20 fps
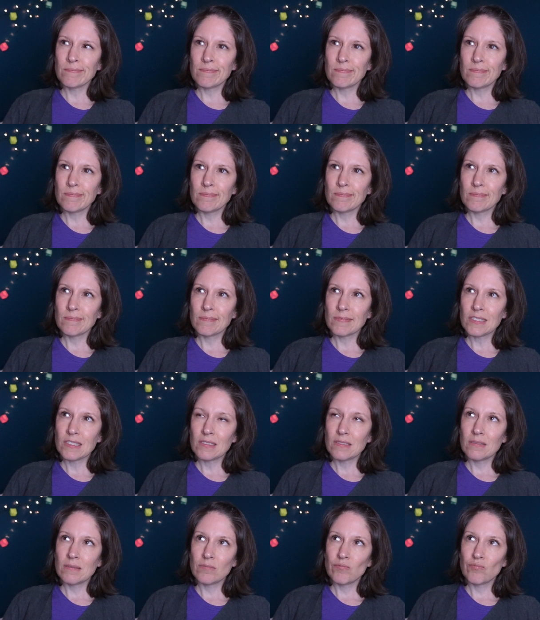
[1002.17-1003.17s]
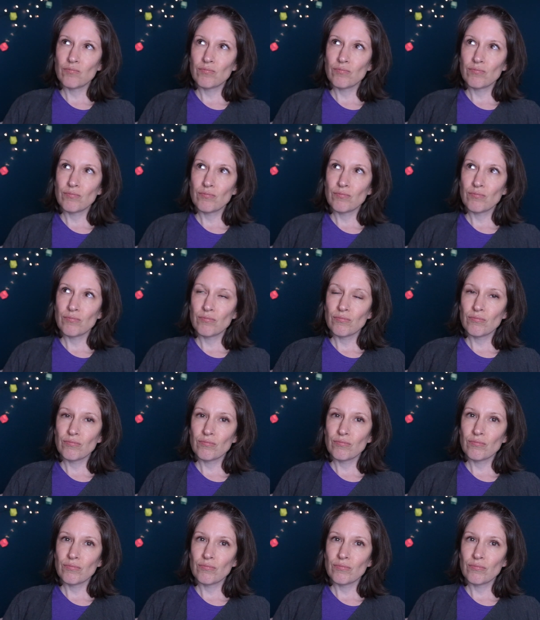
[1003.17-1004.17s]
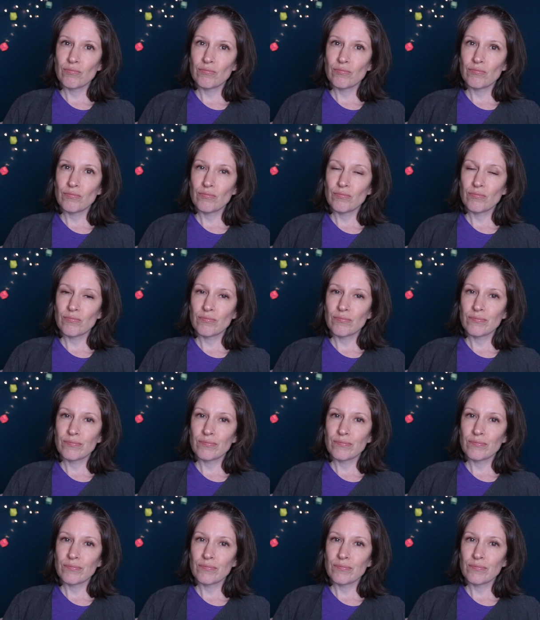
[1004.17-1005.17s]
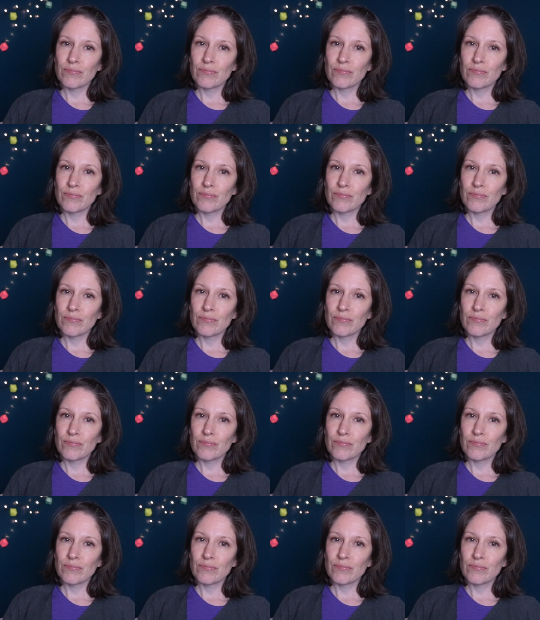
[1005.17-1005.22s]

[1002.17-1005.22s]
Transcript: (no one is talking)